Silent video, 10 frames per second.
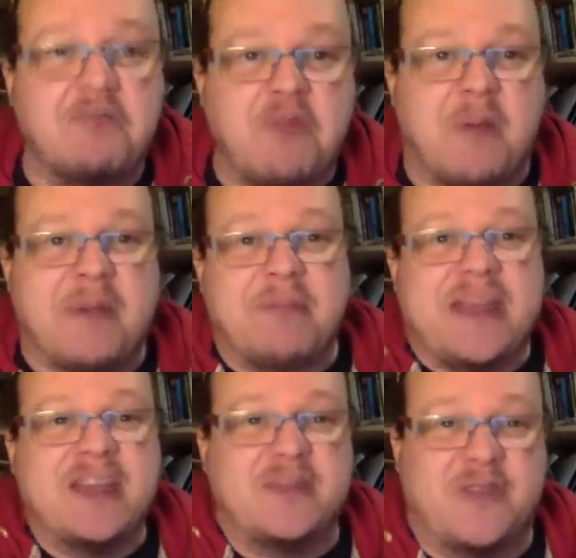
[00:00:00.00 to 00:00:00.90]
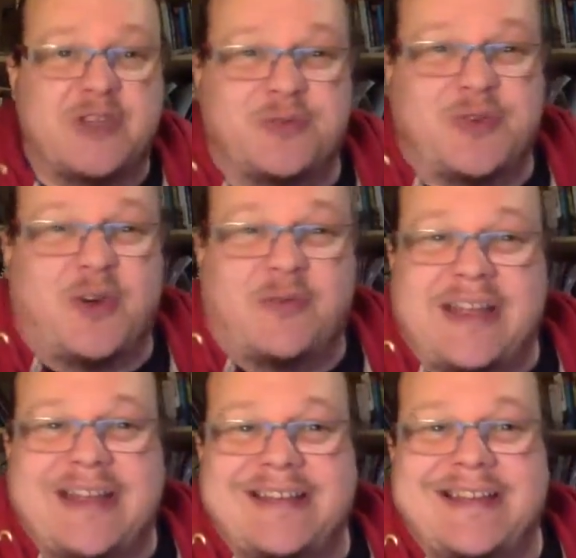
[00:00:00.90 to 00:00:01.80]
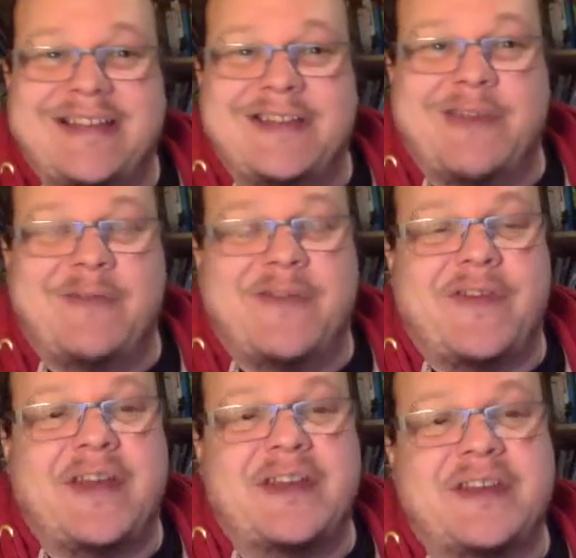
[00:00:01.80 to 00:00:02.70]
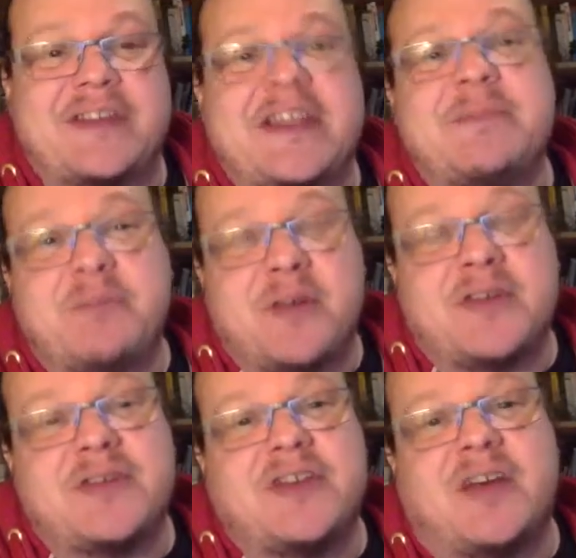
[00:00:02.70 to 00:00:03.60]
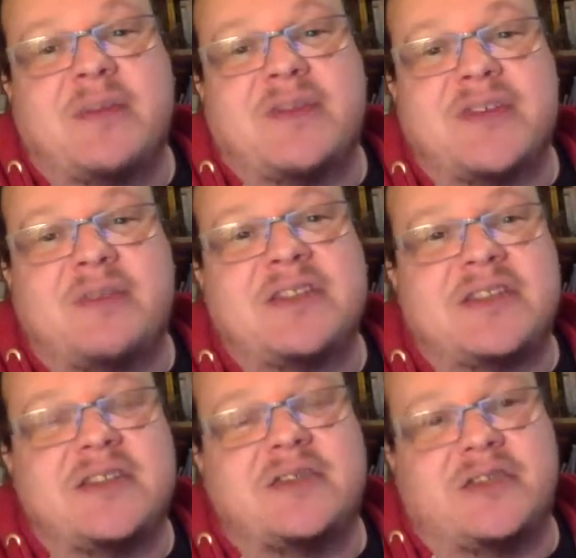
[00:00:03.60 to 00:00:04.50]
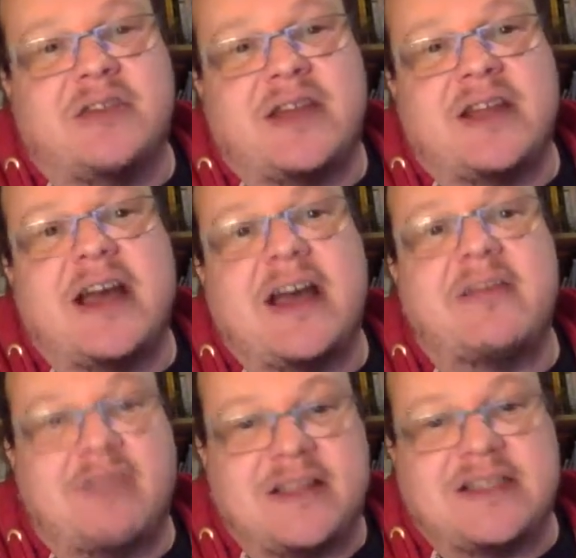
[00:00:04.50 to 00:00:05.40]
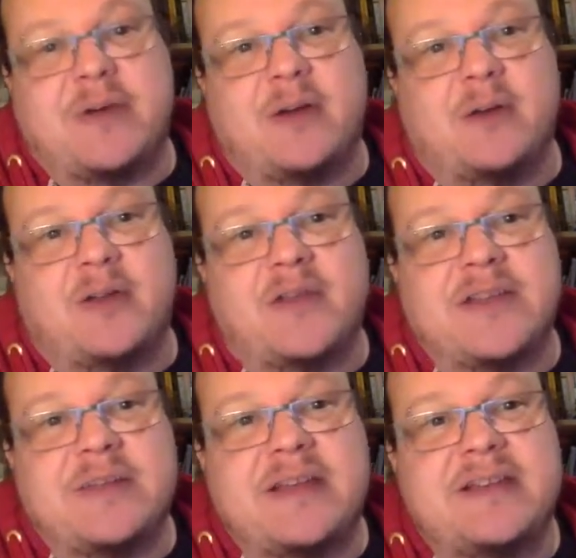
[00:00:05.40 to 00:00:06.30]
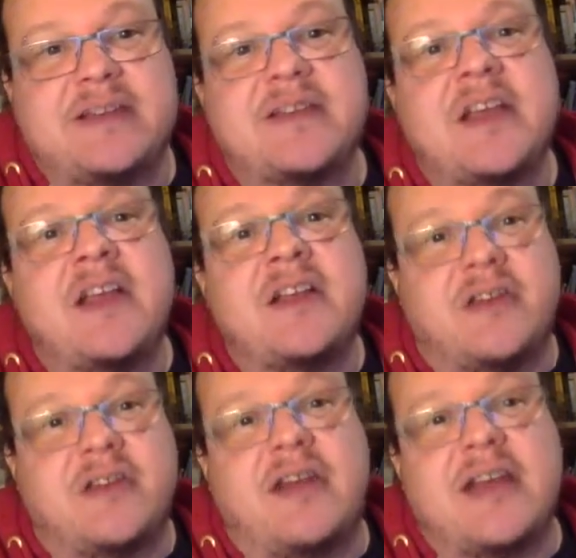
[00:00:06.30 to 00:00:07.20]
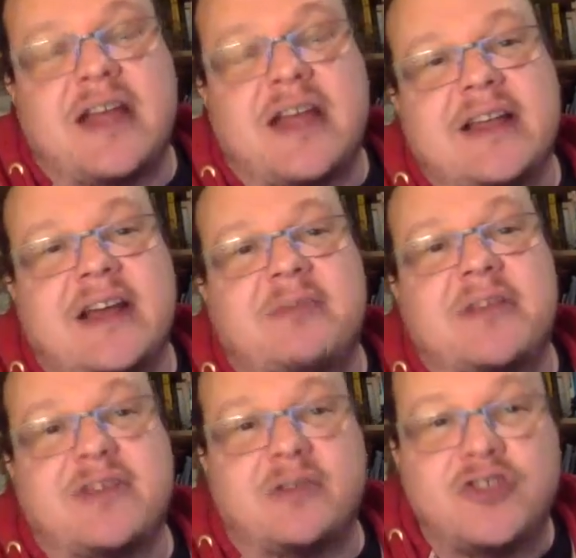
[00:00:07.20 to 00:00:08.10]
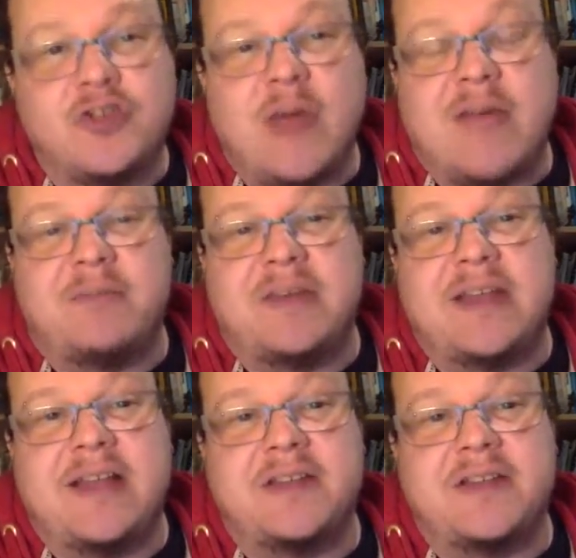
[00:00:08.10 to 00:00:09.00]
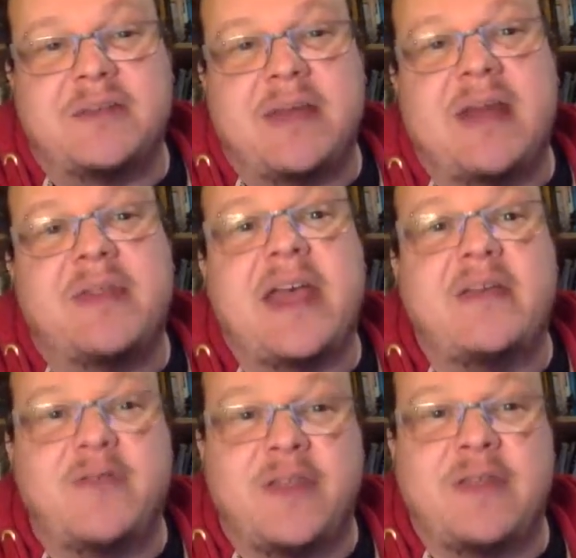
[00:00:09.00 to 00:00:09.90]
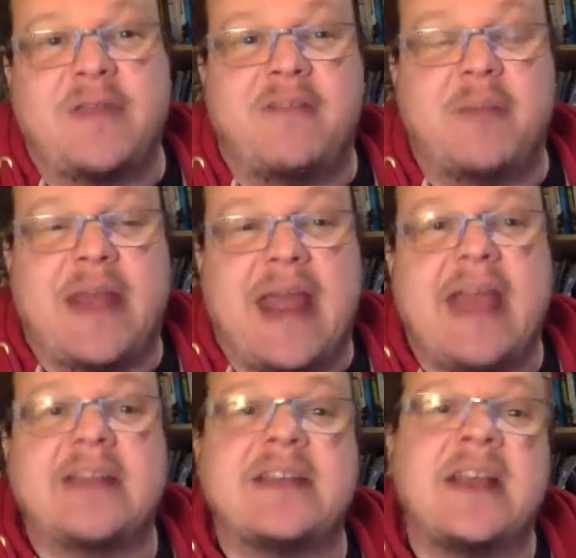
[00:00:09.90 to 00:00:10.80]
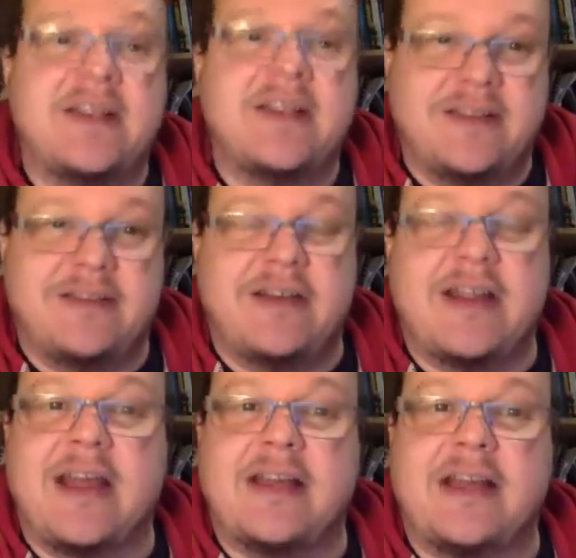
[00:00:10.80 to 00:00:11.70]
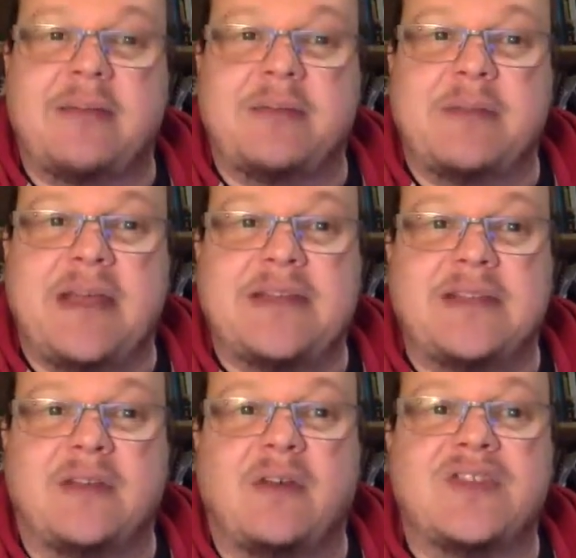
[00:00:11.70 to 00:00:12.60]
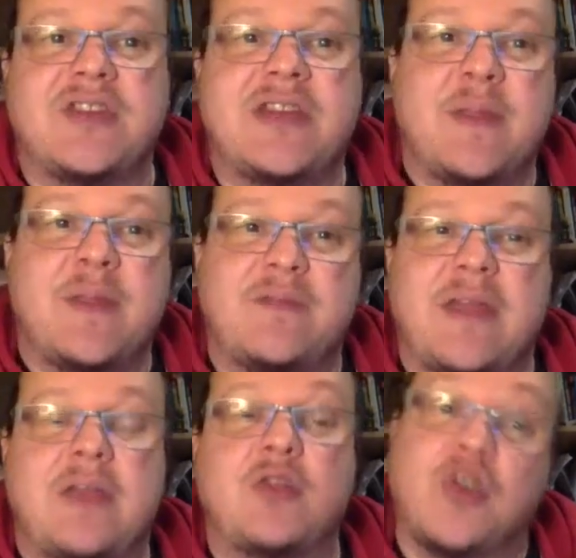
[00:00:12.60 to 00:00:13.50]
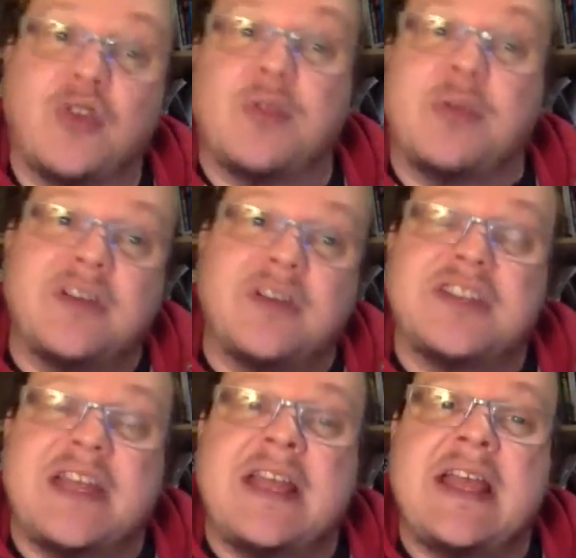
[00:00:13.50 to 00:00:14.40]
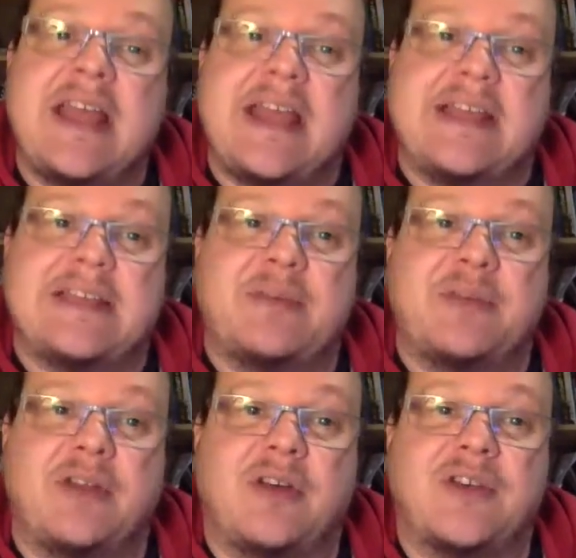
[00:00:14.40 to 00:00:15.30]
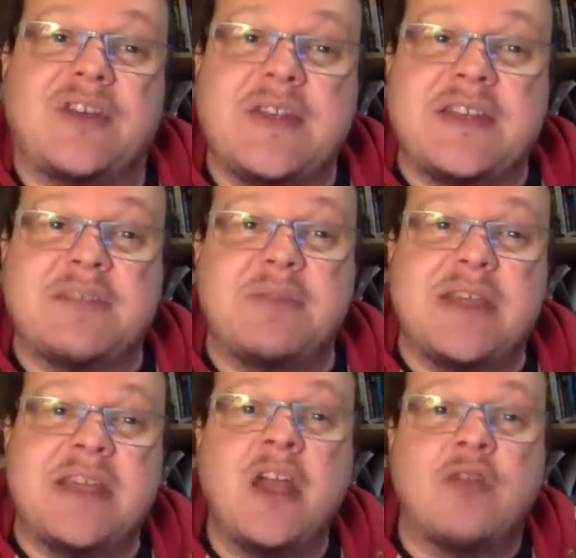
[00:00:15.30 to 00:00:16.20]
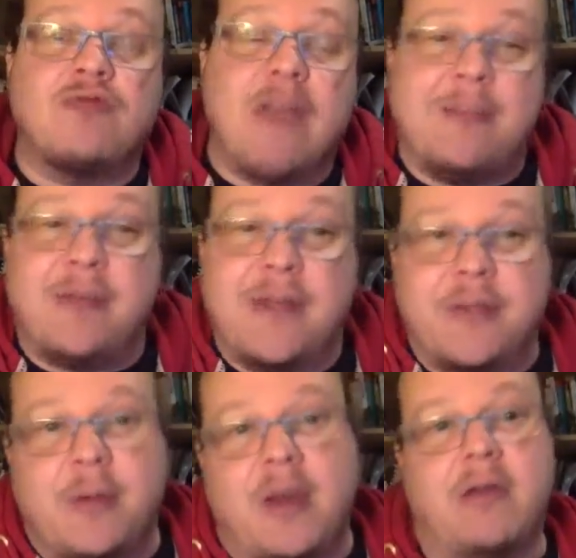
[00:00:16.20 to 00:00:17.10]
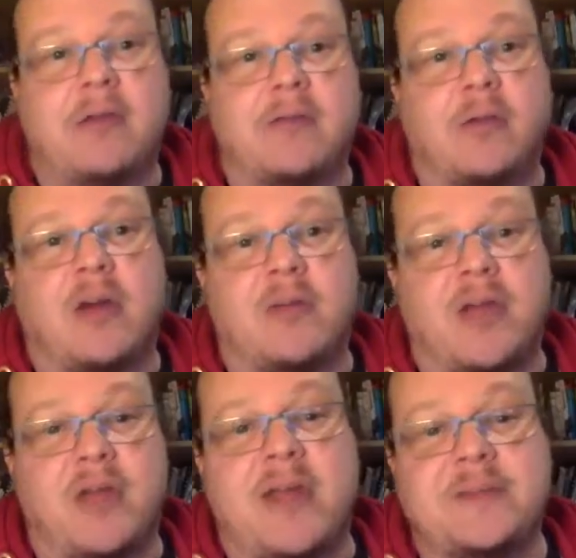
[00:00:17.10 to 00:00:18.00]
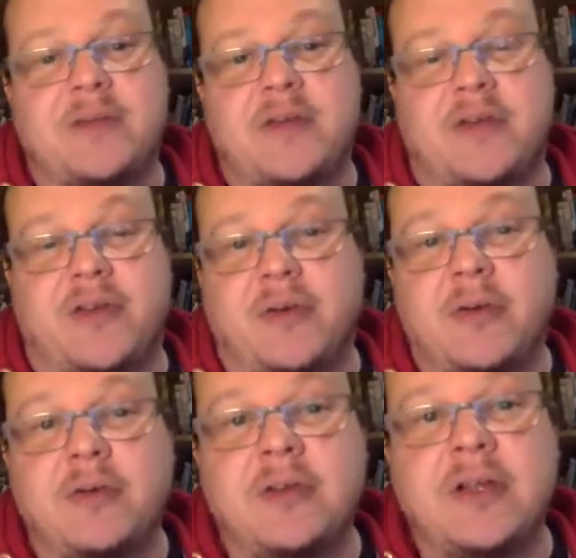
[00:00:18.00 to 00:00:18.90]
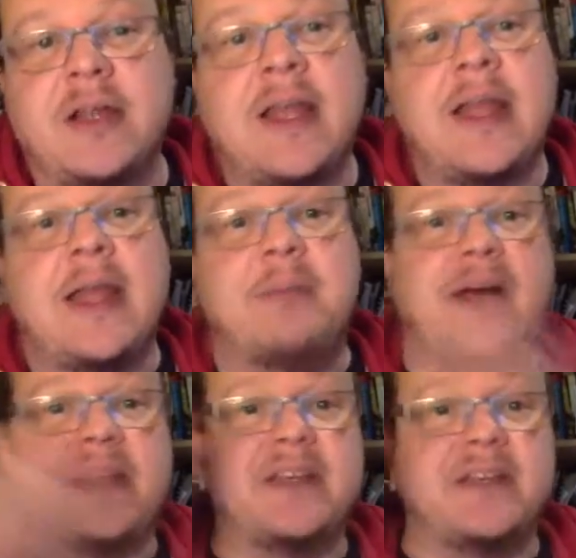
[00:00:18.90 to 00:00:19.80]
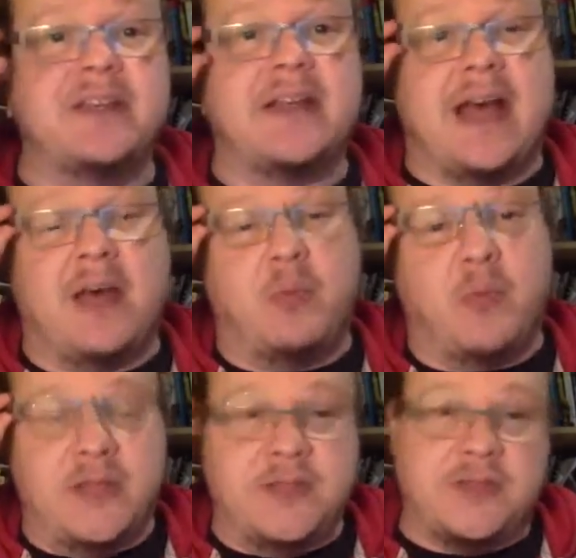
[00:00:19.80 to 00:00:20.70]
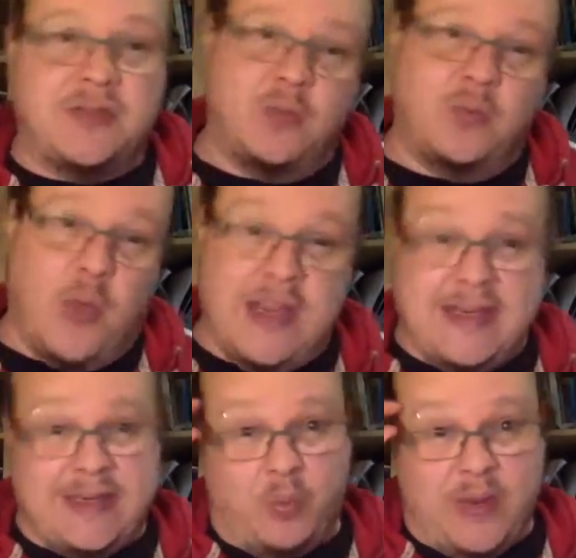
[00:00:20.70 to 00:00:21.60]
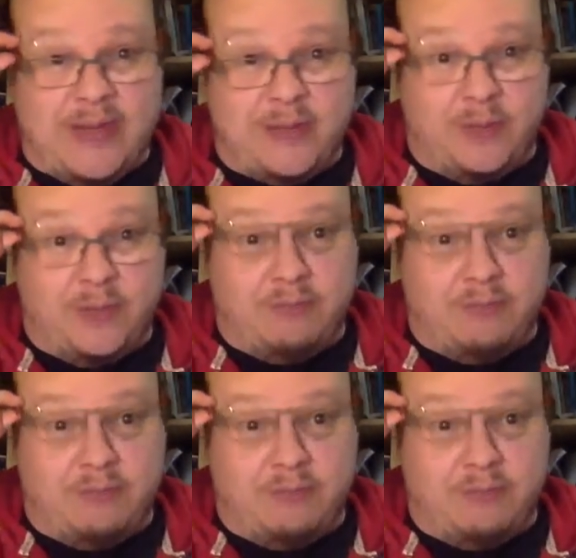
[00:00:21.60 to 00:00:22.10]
I mean, individuals often get the rough end of the stick, but most of the time, if someone steals your credit card and runs up a whole lot of expenses, the credit card company, as long as you haven't been negligent about that, if they have been hacked, the credit card company bears the loss. So neither the vendor nor the purchaser ends up with a loss. So this is me rambling through an area of law I'm no expert on at all, but we used to do weeks and weeks of